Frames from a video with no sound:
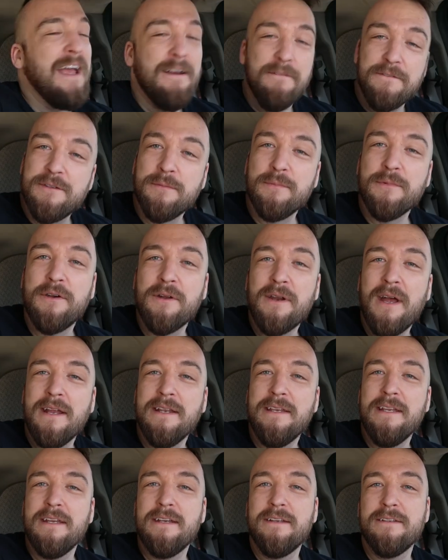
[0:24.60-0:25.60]
I have some good
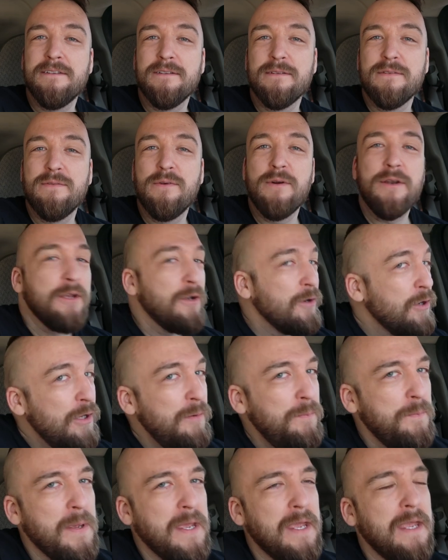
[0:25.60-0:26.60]
ideas of what it
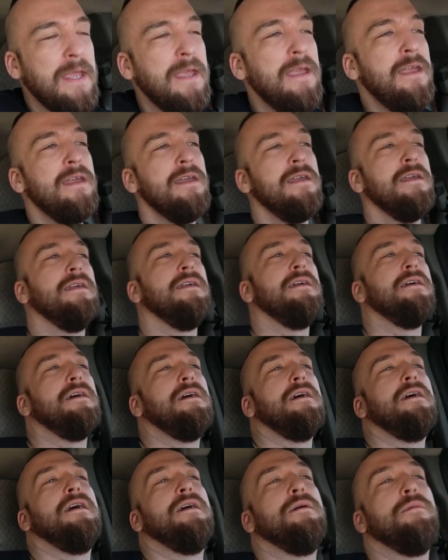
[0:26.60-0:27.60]
could be,
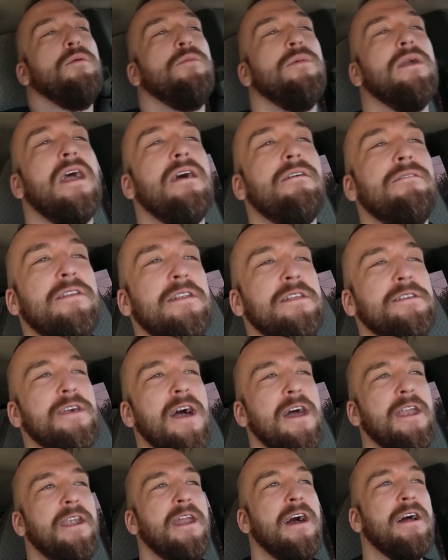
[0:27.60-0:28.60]
uh, but we haven't
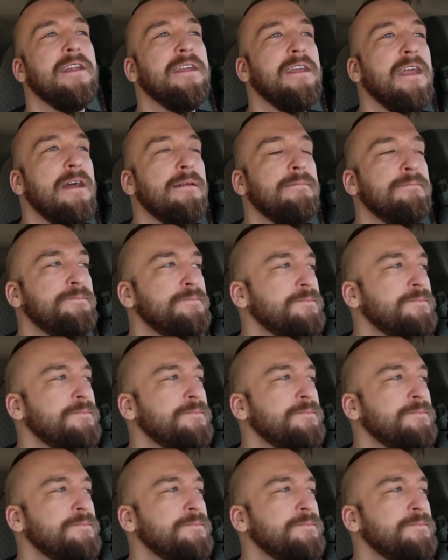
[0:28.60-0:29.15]
decided on it yet.